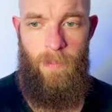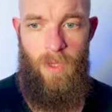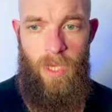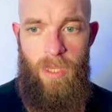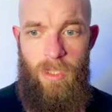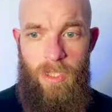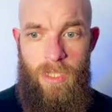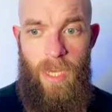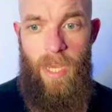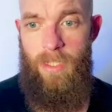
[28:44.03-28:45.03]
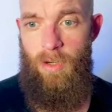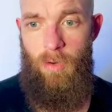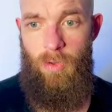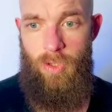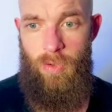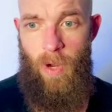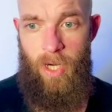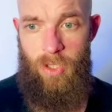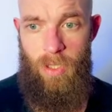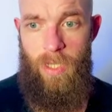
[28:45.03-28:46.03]
either to test or to
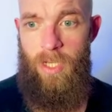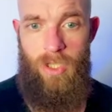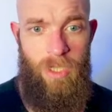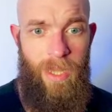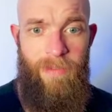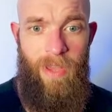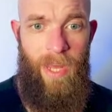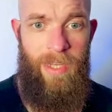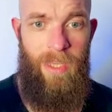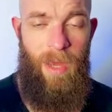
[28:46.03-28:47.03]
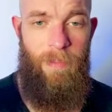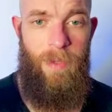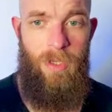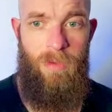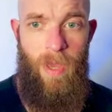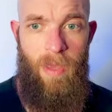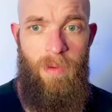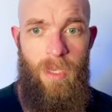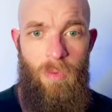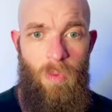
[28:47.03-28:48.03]
actually just leave it like that, because maybe
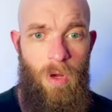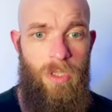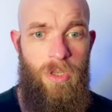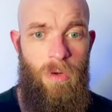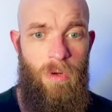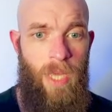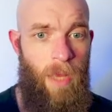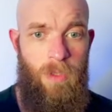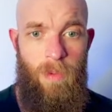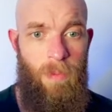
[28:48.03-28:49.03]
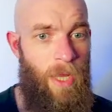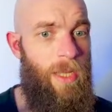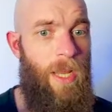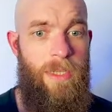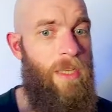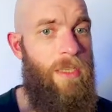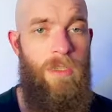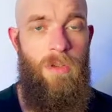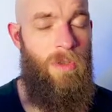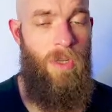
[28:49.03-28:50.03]
you want your game to be played like
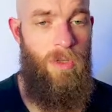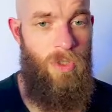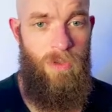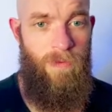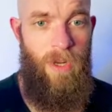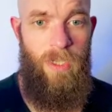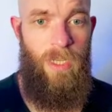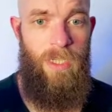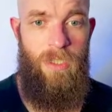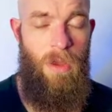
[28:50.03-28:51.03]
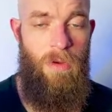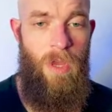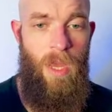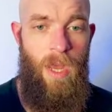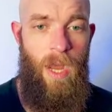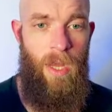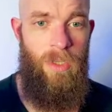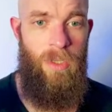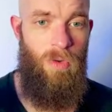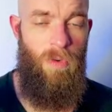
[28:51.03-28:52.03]
this, just vertically. So
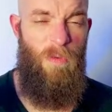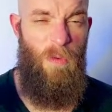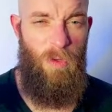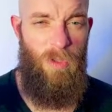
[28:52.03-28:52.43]
you sort of force